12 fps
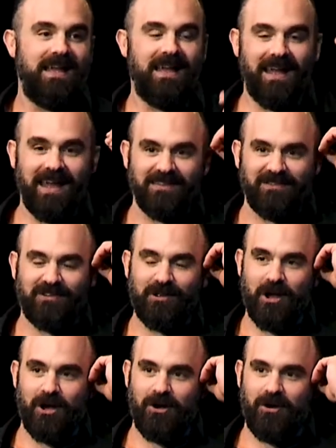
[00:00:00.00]
And
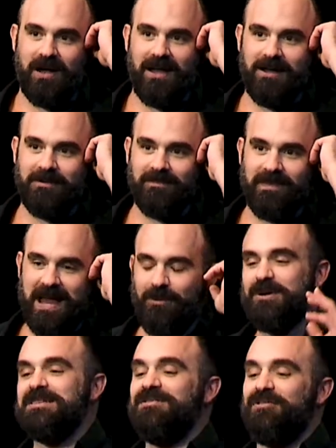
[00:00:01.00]
so I
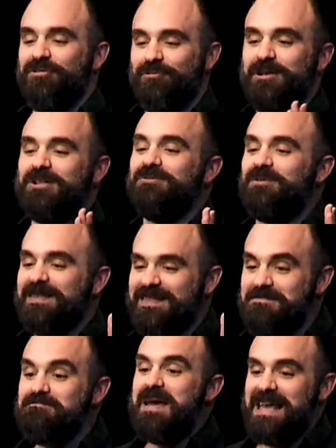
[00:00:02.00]
wasn't thrilled with the
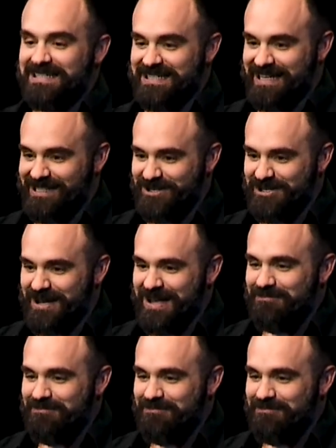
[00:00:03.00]
message,